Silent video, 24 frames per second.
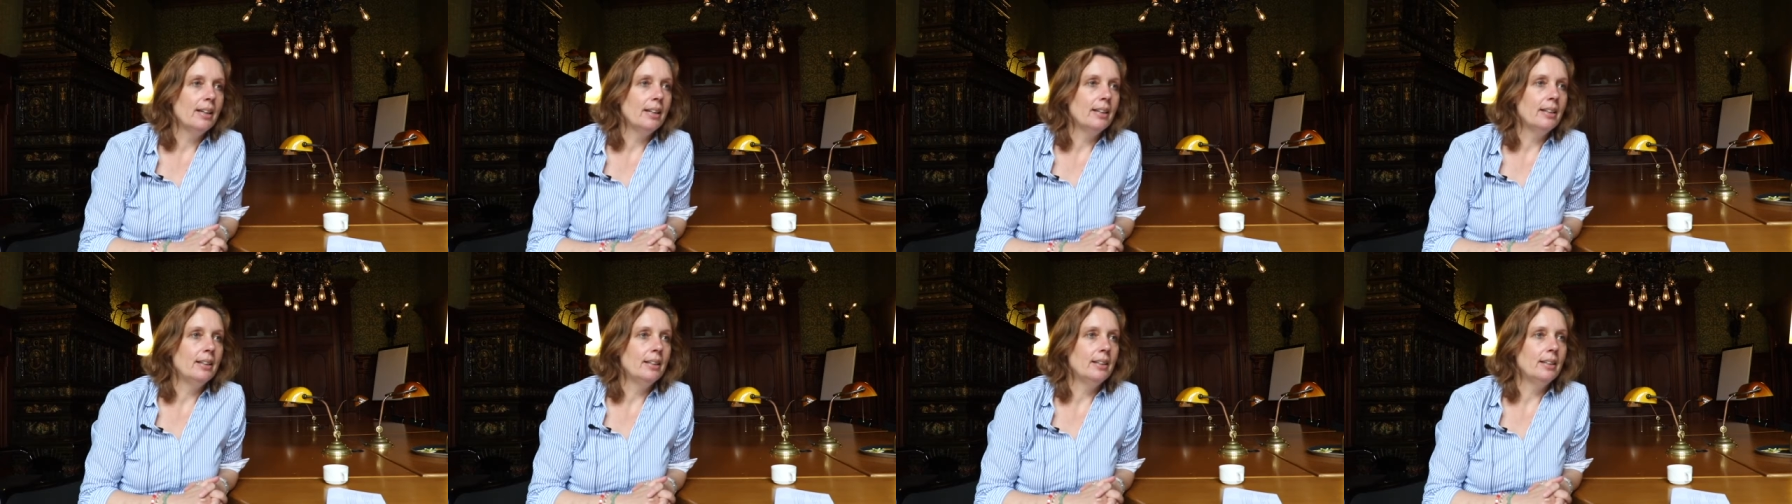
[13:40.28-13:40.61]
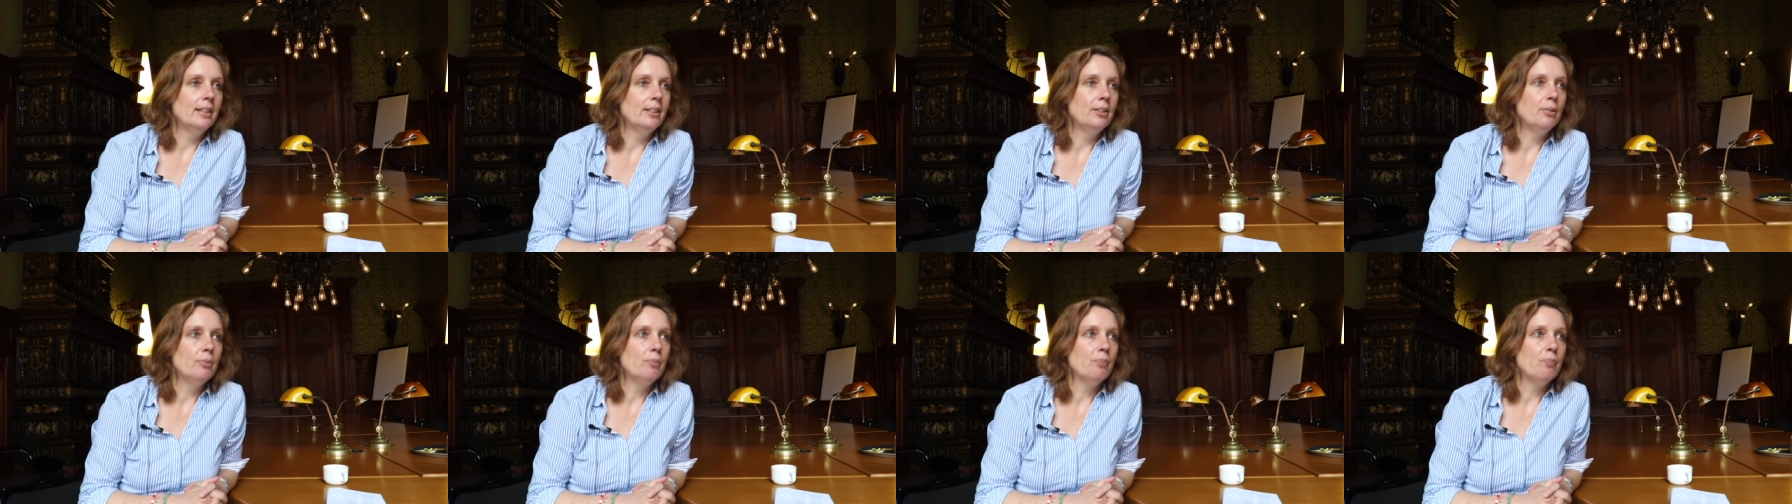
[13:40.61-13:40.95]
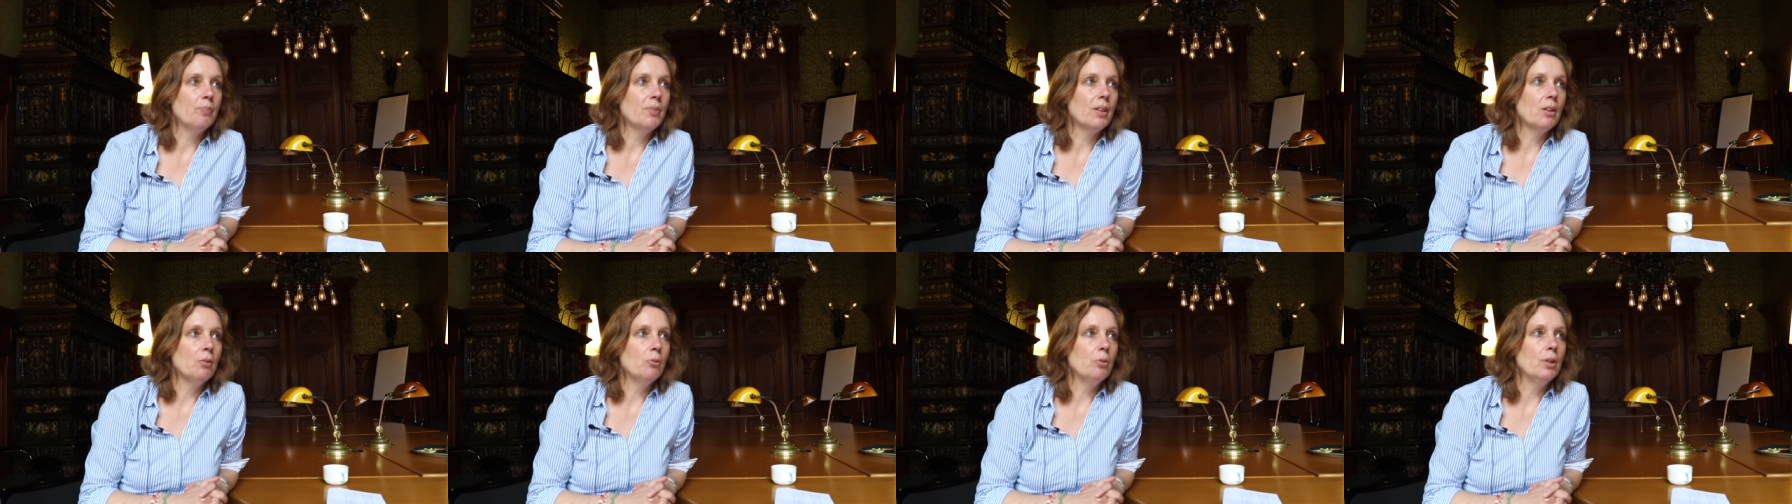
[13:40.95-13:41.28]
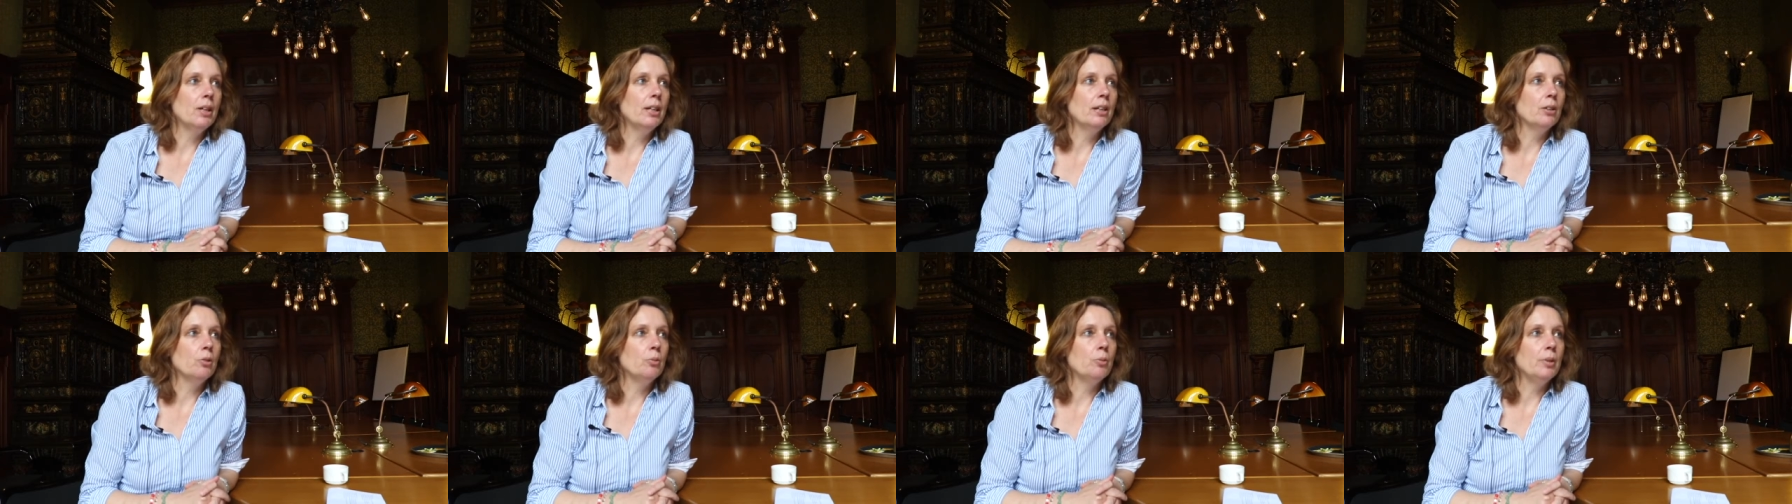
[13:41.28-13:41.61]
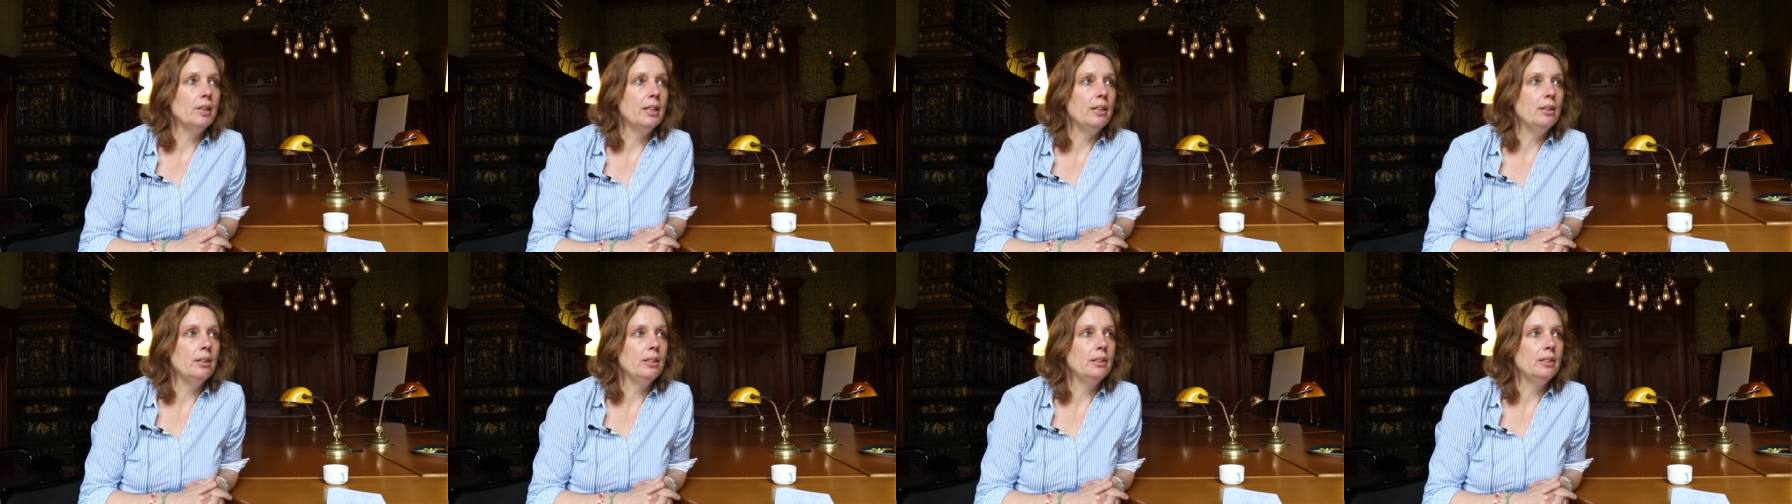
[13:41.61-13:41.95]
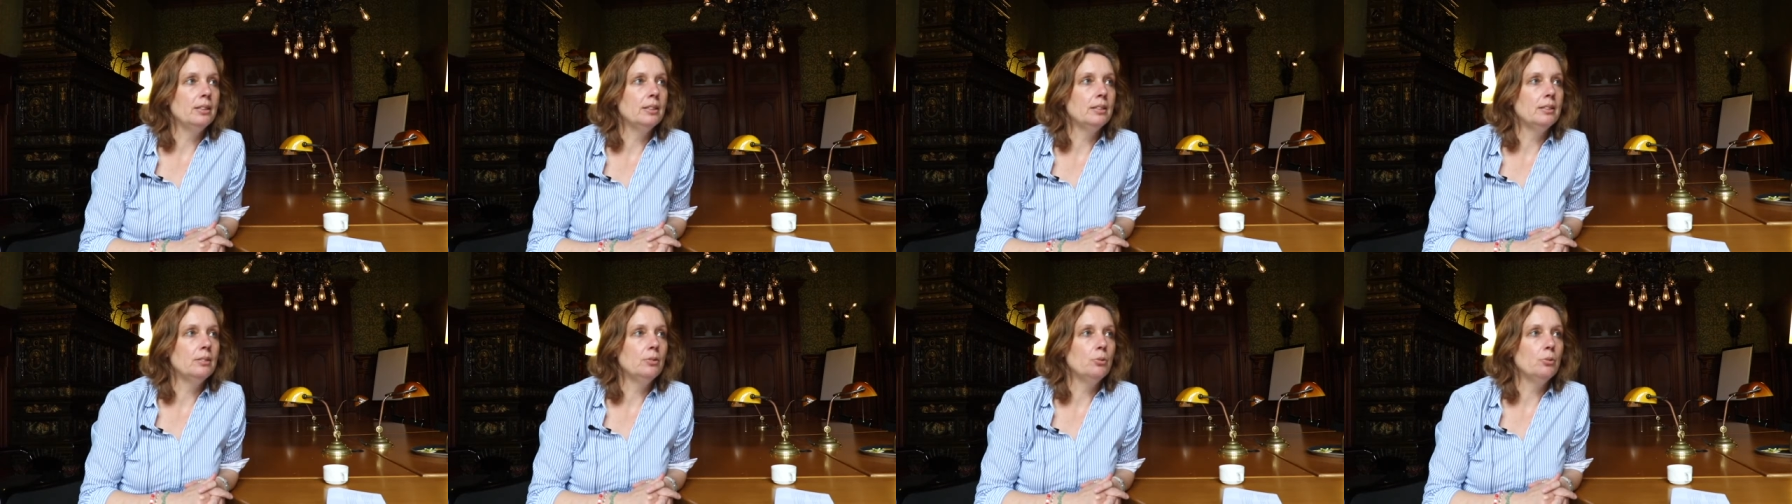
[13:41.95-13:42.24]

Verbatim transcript: um, where we